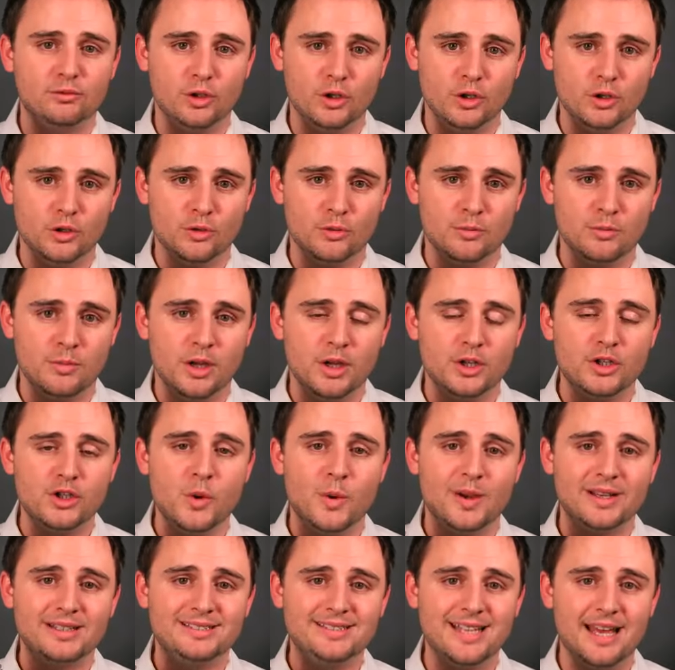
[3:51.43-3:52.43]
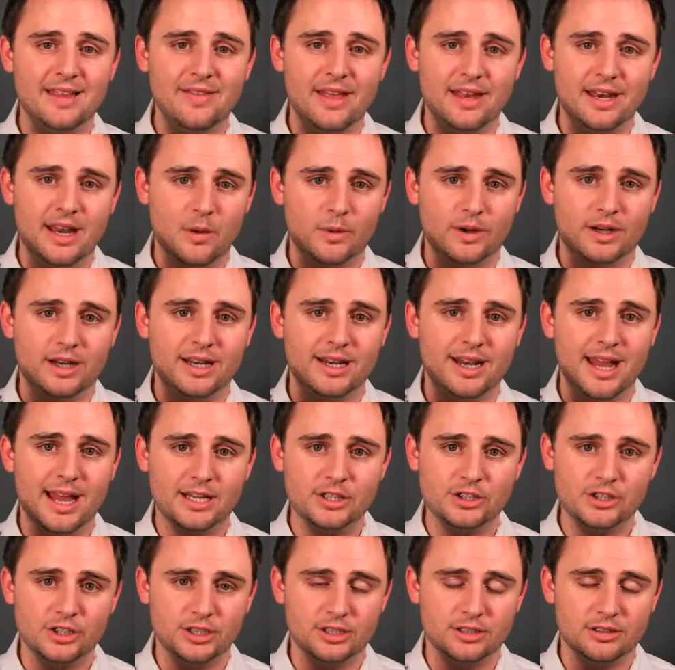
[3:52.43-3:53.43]
room to extend that network
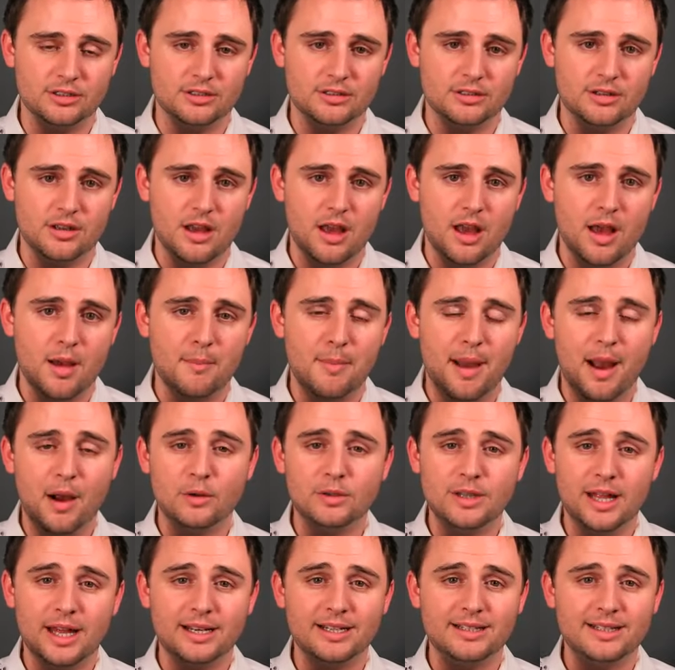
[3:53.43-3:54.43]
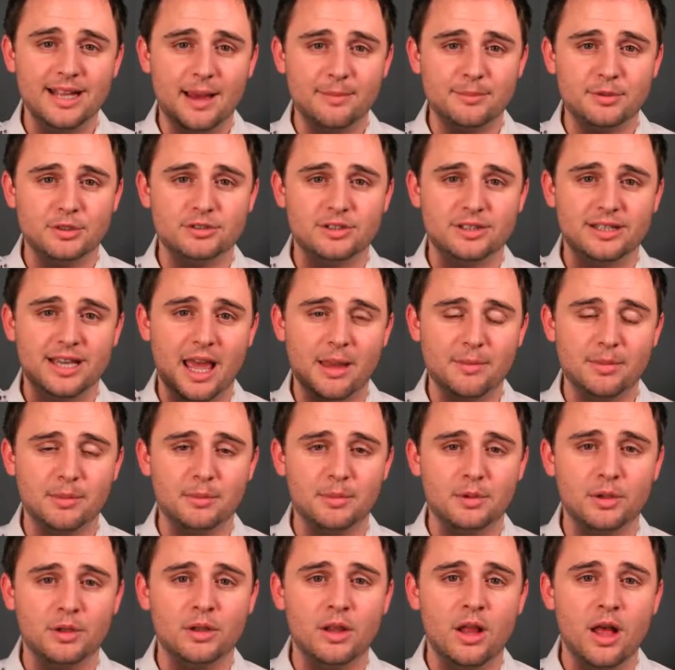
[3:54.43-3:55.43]
connection. Powerline adapters are
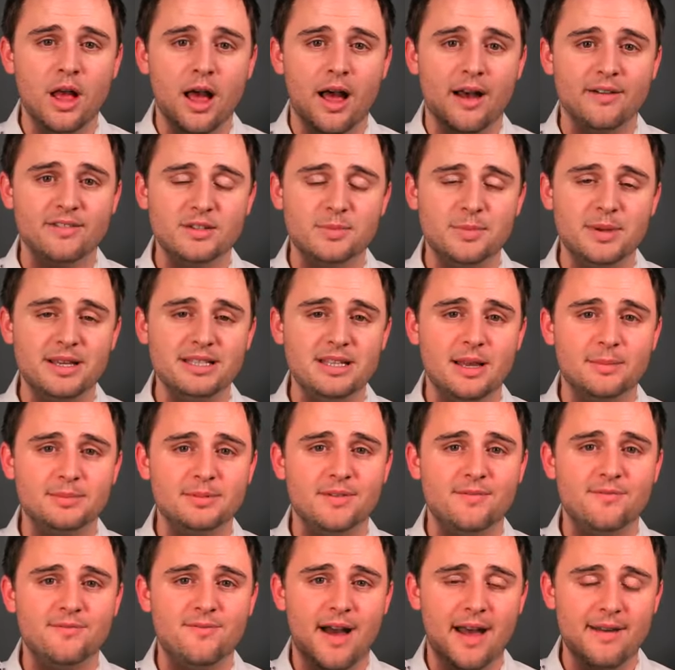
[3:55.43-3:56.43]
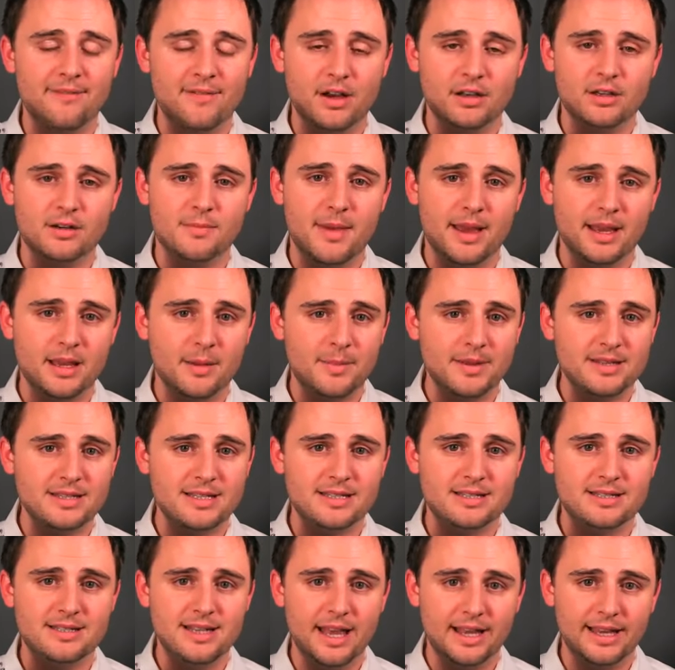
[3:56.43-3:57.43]
capable of speeds up to five hundred megabits
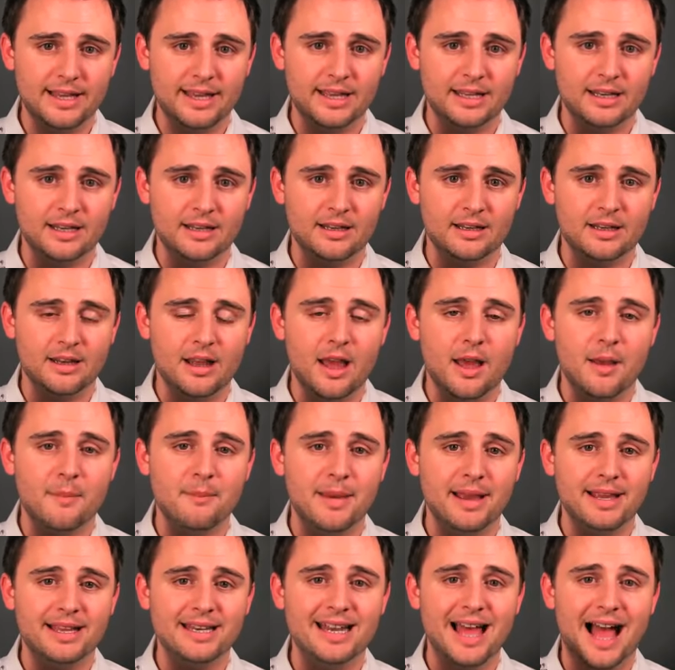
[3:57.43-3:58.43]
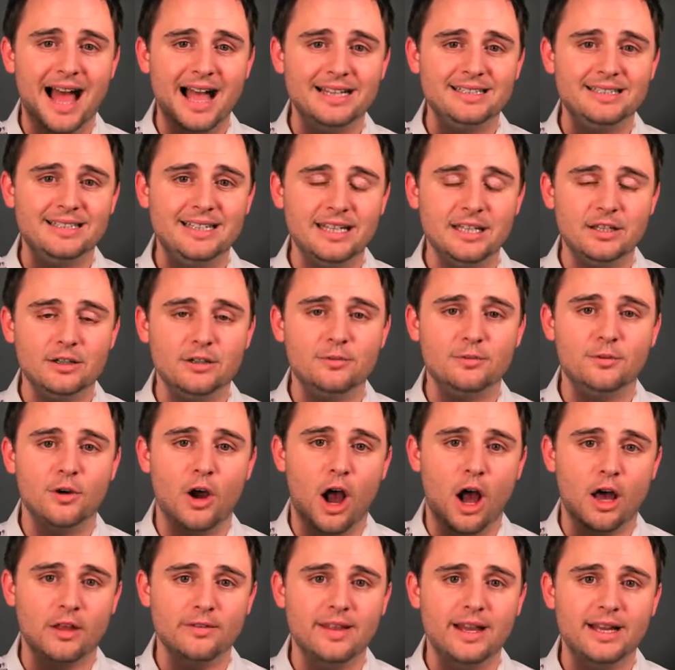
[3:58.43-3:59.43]
a second, making it ideal for
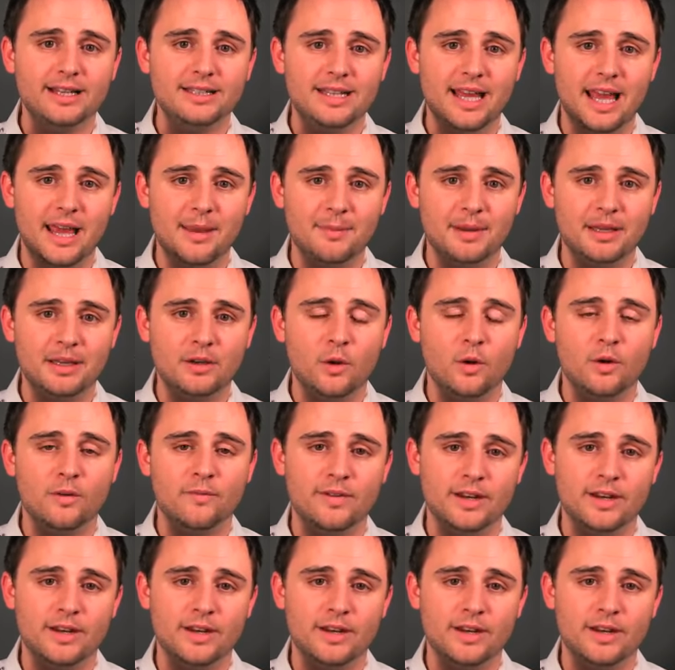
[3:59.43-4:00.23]
online gaming or